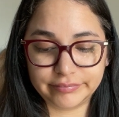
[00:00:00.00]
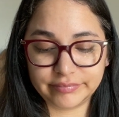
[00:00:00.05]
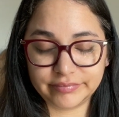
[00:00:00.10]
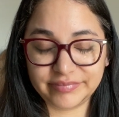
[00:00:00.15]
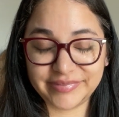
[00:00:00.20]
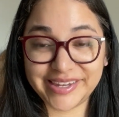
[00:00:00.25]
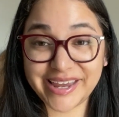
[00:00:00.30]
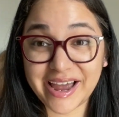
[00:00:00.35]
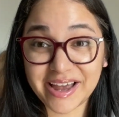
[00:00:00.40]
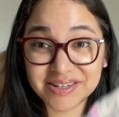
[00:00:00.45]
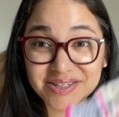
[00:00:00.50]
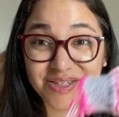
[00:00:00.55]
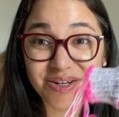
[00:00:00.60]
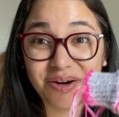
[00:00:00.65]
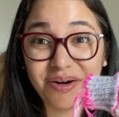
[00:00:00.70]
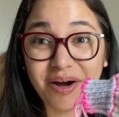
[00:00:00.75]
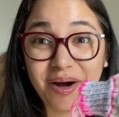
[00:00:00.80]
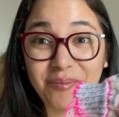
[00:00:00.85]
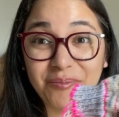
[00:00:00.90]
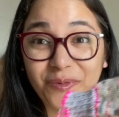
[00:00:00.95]
Yeah,
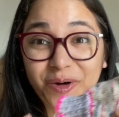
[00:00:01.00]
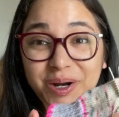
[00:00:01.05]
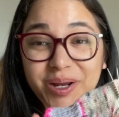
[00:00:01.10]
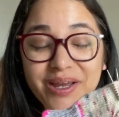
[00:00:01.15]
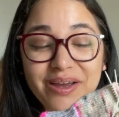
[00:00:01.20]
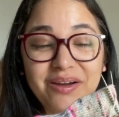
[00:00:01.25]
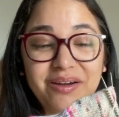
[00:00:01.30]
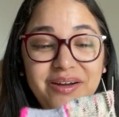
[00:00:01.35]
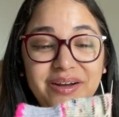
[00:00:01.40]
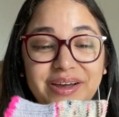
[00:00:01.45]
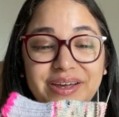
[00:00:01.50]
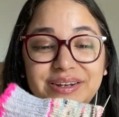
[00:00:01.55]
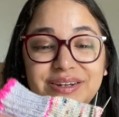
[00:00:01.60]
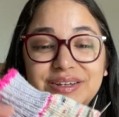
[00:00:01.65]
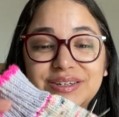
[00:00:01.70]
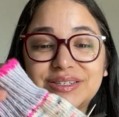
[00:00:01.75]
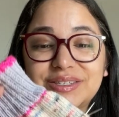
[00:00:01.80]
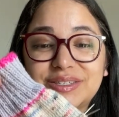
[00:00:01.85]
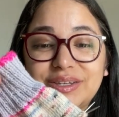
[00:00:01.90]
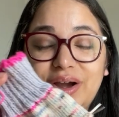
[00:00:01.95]
so I'm working on
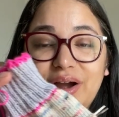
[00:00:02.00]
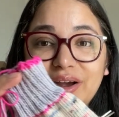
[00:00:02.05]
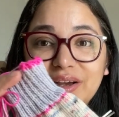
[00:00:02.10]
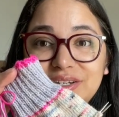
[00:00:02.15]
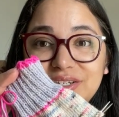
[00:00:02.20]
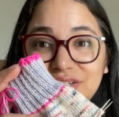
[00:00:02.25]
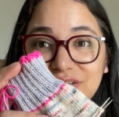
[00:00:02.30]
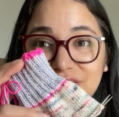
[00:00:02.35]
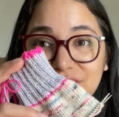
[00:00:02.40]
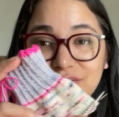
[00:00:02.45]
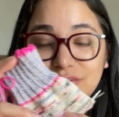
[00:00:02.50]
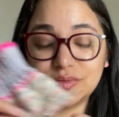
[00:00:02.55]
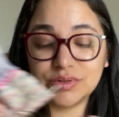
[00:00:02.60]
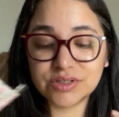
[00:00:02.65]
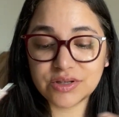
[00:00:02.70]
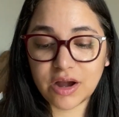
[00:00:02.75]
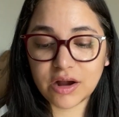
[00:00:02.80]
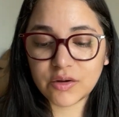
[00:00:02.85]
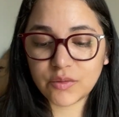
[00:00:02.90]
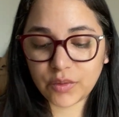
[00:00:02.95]
sock 2.
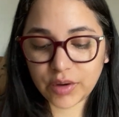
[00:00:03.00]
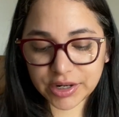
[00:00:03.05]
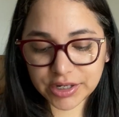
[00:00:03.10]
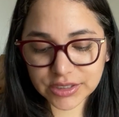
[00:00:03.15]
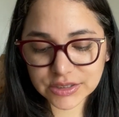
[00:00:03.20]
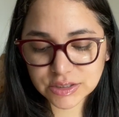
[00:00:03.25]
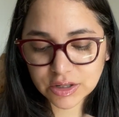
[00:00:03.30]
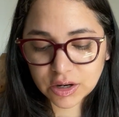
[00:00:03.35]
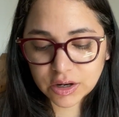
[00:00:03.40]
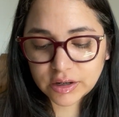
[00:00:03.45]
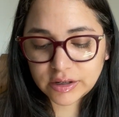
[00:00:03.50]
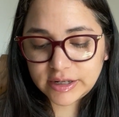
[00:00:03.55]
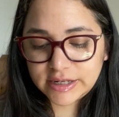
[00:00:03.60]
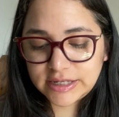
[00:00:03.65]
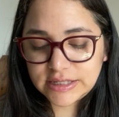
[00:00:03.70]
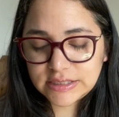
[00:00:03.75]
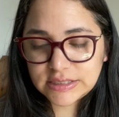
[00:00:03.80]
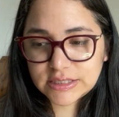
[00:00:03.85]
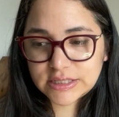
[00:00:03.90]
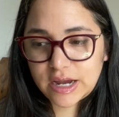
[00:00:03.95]
Sock 1 is
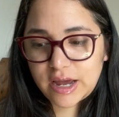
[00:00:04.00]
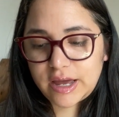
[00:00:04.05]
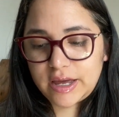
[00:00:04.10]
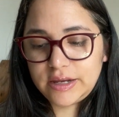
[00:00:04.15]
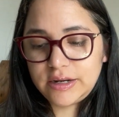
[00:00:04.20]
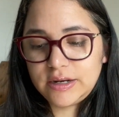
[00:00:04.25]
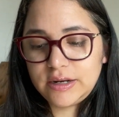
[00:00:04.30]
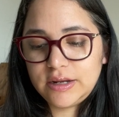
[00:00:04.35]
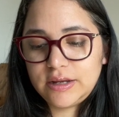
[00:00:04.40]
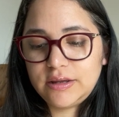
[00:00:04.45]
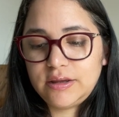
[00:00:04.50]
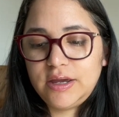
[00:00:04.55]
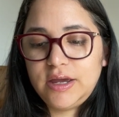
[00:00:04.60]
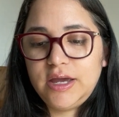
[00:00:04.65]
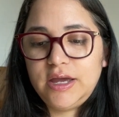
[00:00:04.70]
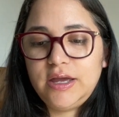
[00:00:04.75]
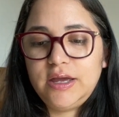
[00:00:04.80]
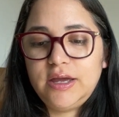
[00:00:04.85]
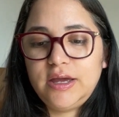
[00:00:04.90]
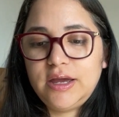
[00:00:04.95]
already done.
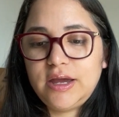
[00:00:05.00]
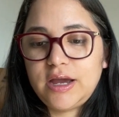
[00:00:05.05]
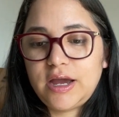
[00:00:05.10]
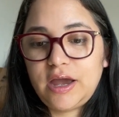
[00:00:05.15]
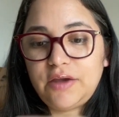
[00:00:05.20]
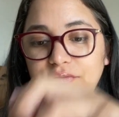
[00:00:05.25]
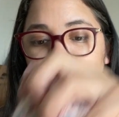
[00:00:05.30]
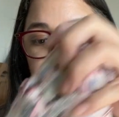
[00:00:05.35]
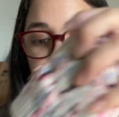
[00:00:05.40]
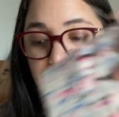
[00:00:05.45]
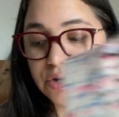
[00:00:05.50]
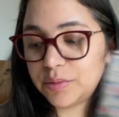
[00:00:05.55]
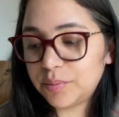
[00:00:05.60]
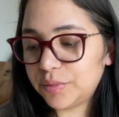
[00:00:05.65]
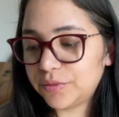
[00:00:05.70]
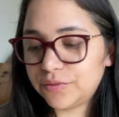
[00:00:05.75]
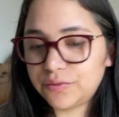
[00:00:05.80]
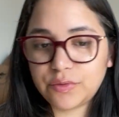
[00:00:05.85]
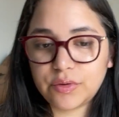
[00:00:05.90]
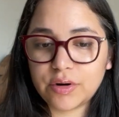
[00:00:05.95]
I've shown it
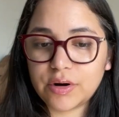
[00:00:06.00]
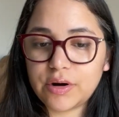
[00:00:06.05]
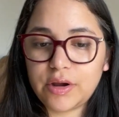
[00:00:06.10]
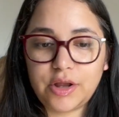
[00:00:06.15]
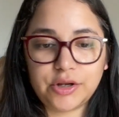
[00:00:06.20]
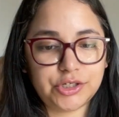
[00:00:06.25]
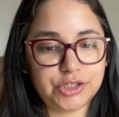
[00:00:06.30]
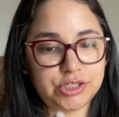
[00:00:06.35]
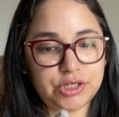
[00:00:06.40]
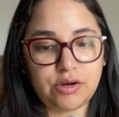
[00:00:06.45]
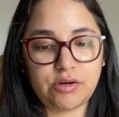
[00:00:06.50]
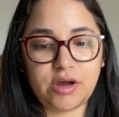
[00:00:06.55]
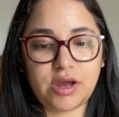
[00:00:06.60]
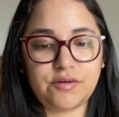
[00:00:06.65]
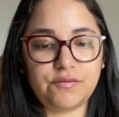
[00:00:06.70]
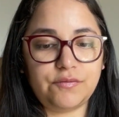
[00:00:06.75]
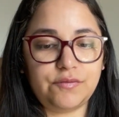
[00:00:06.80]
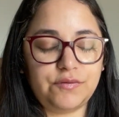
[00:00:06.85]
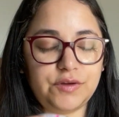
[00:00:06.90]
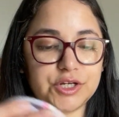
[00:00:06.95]
before. I'll just go ahead
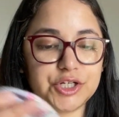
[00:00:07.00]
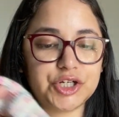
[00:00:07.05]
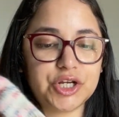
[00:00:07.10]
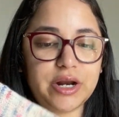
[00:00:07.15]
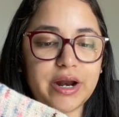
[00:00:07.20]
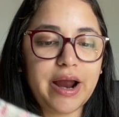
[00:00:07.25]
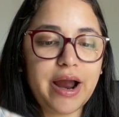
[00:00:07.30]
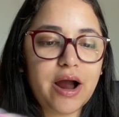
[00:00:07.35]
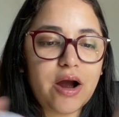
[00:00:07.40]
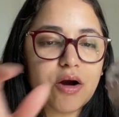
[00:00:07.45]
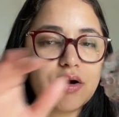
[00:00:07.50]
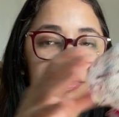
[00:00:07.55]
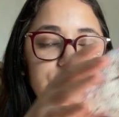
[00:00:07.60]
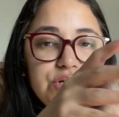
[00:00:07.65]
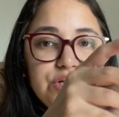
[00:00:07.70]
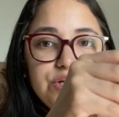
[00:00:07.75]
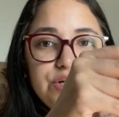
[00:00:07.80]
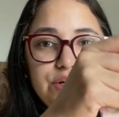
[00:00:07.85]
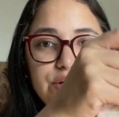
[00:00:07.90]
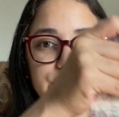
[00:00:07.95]
and fish it out.